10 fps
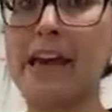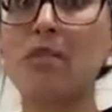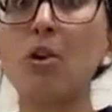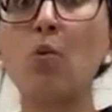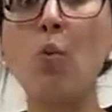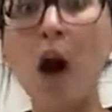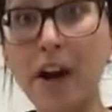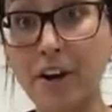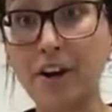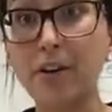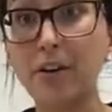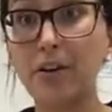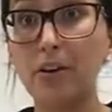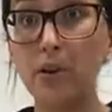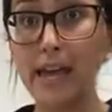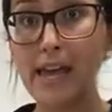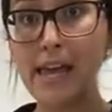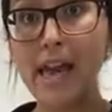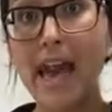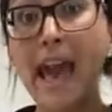in the water,
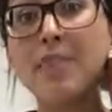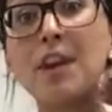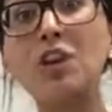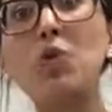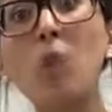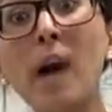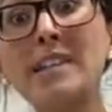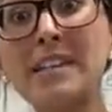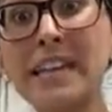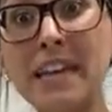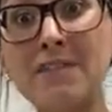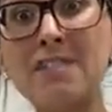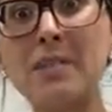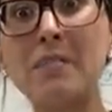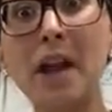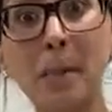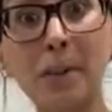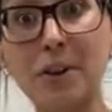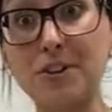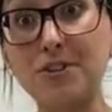okay? And then you want to give some
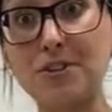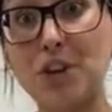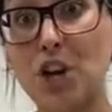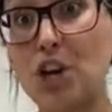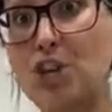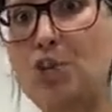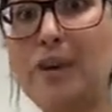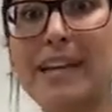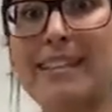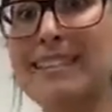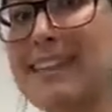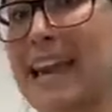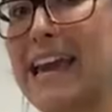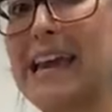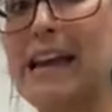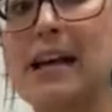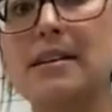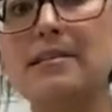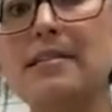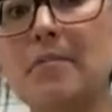numbers. You can say
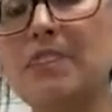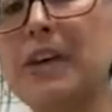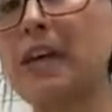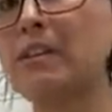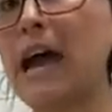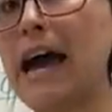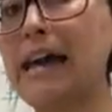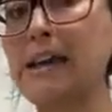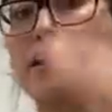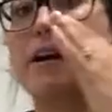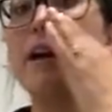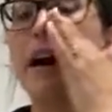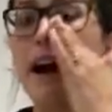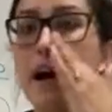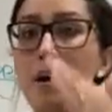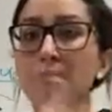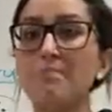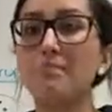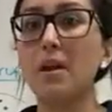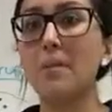something like,
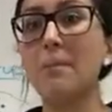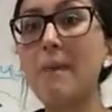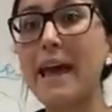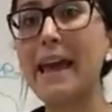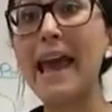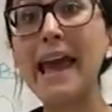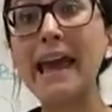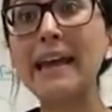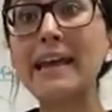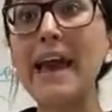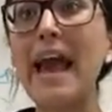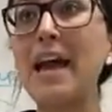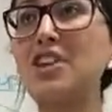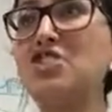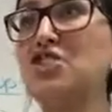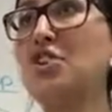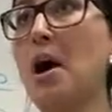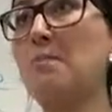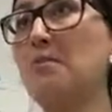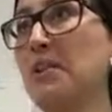my egg had a
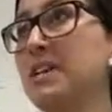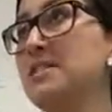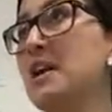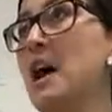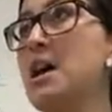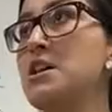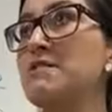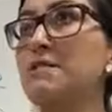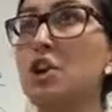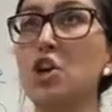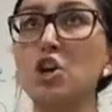circumference of